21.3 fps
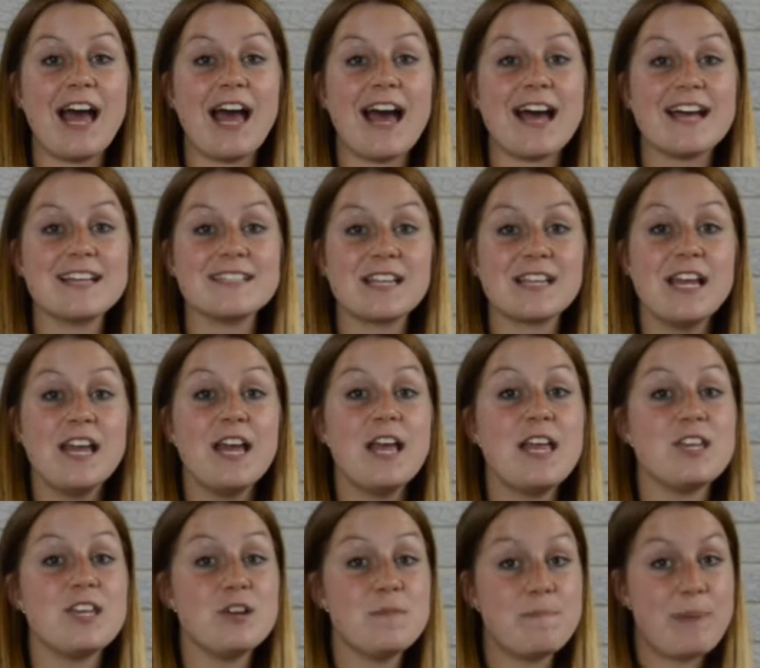ask
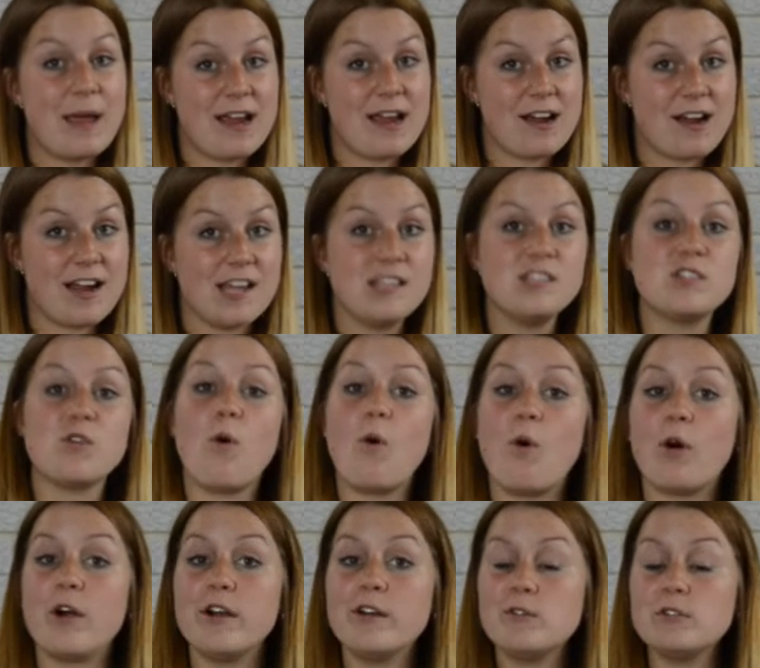your parents
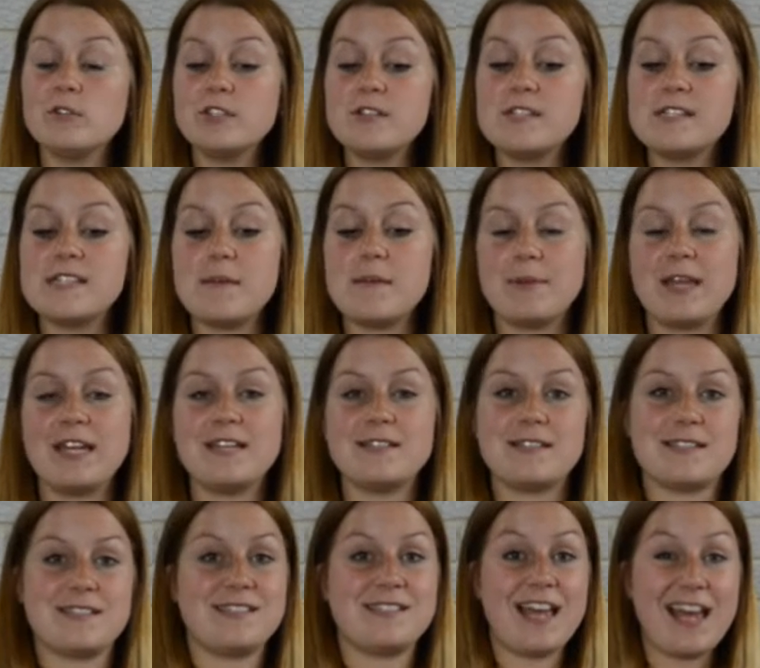or an older sibling
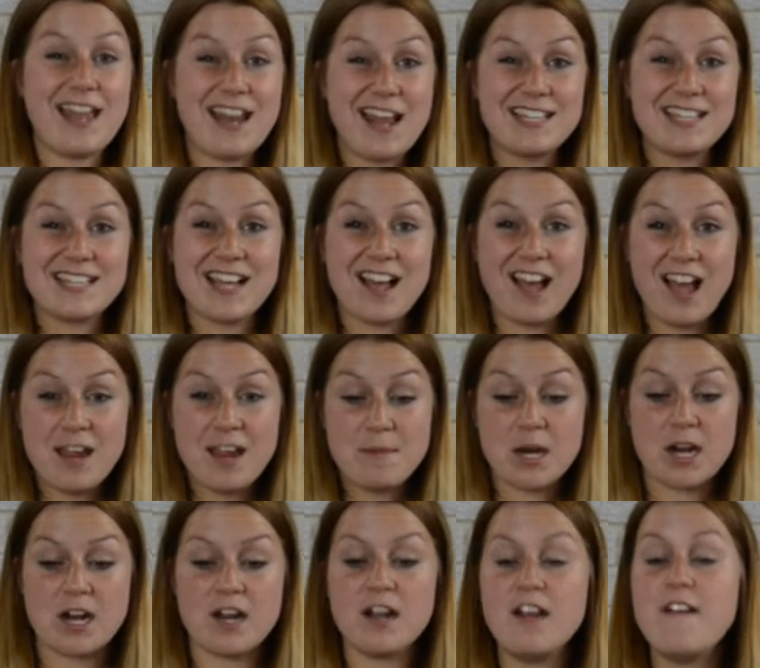to set a
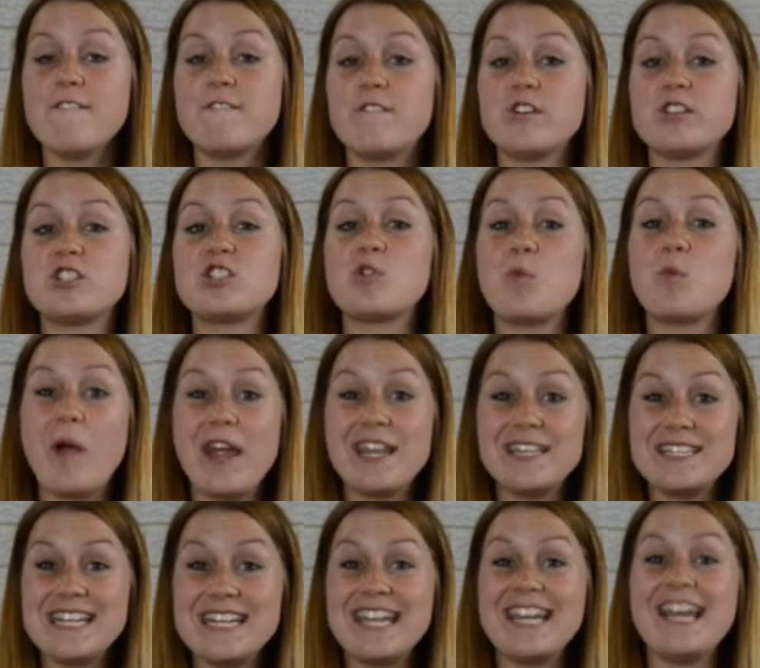timer for
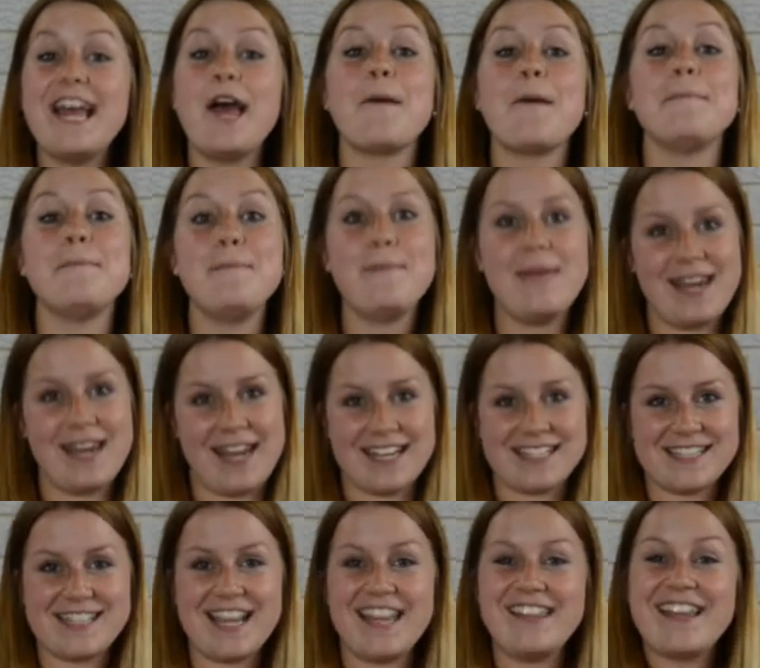20 minutes,
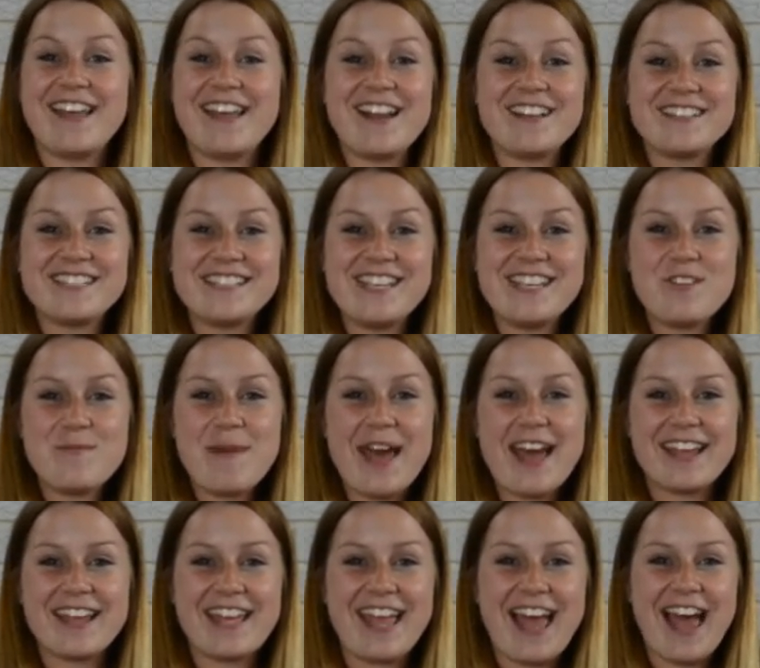and then I'll see you
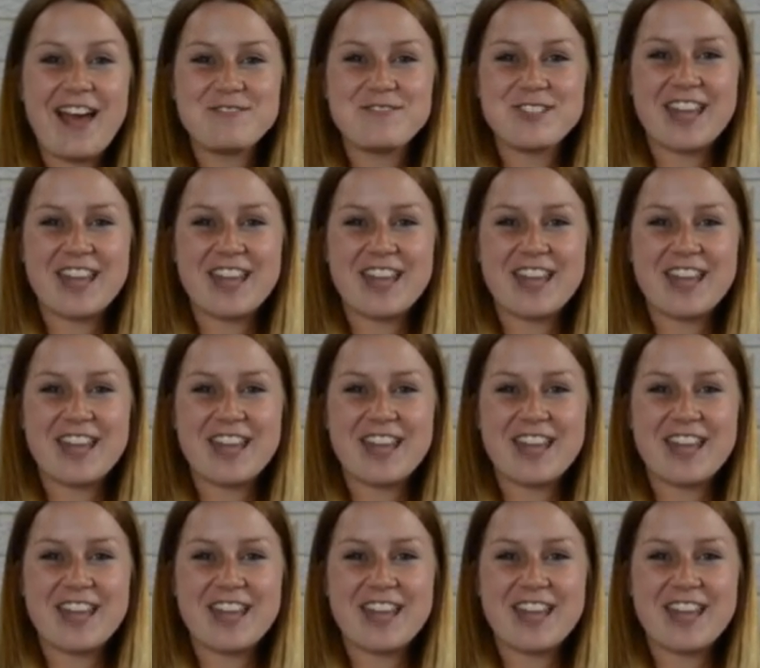back after